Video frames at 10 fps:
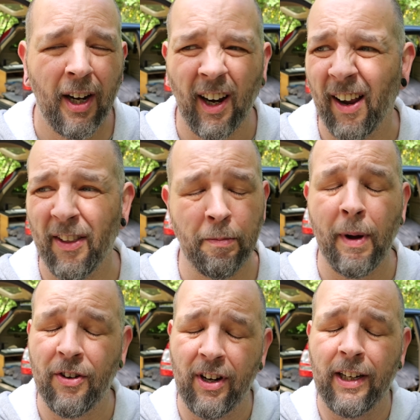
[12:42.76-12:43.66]
There's
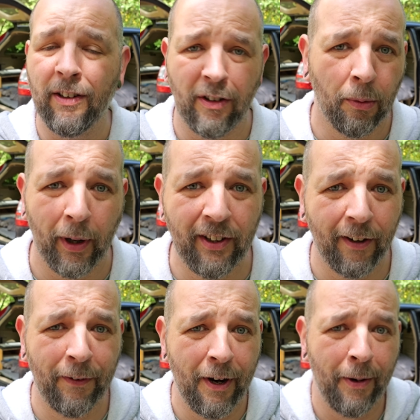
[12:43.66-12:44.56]
much easier ways
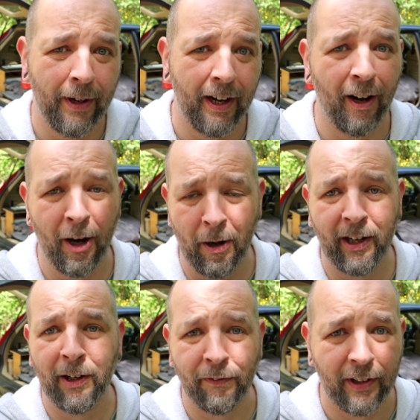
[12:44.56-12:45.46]
of doing it. I'll
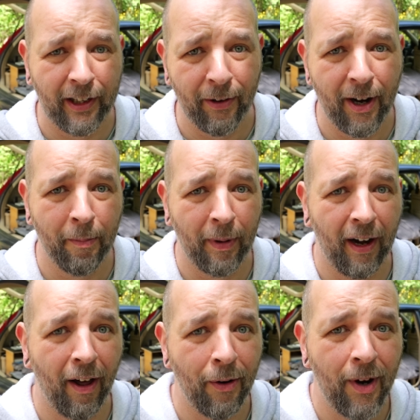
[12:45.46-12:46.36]
link a video down
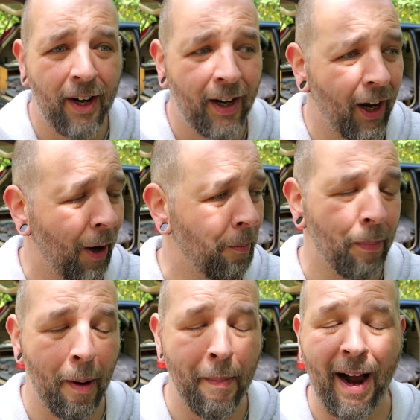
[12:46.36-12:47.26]
below
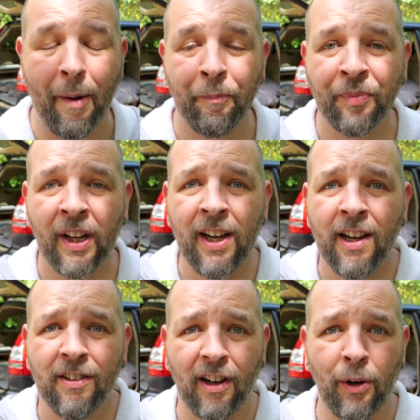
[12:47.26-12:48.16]
by Matt.
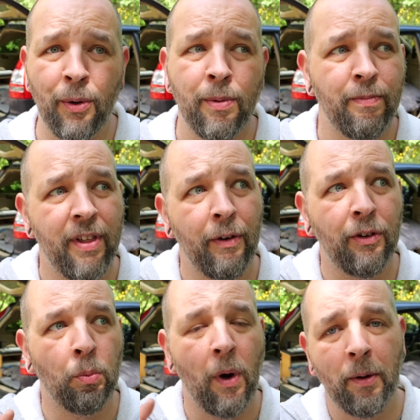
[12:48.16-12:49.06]
So there
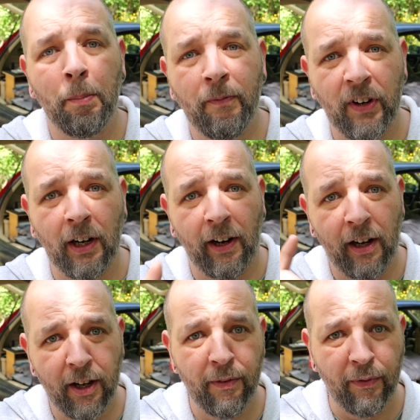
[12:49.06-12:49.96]
is one thing I
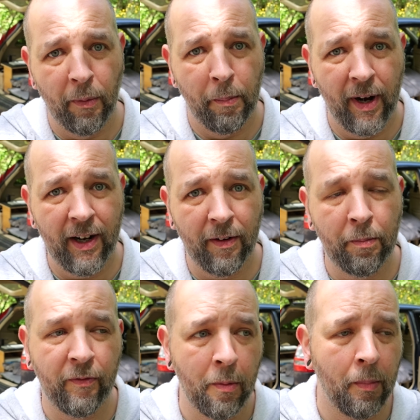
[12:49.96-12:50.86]
learnt from Matt,
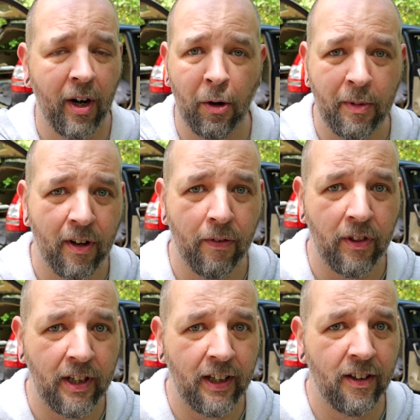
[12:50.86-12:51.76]
from my hobbies over
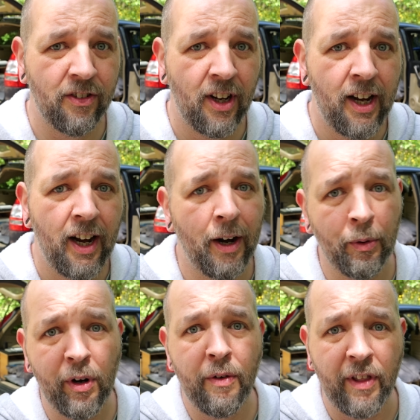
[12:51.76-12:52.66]
the years, and
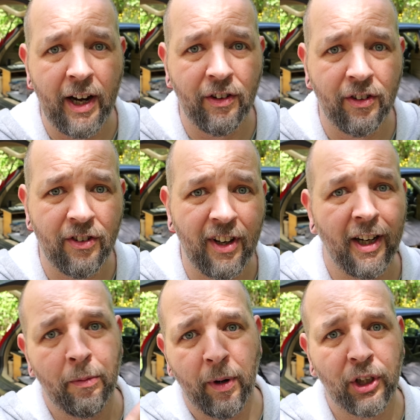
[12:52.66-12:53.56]
we'll go over that in just a
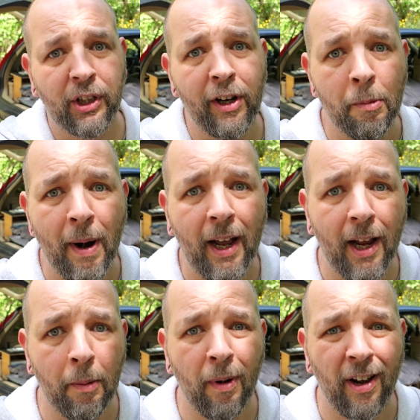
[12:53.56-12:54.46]
second, but I'll show you the
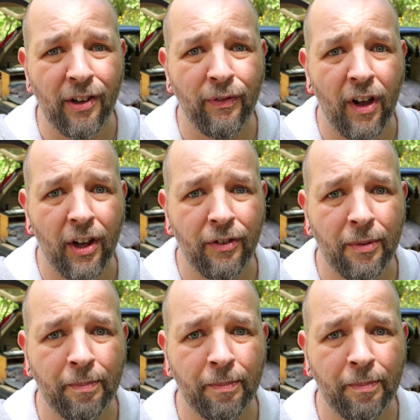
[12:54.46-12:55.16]
blackout blinds first.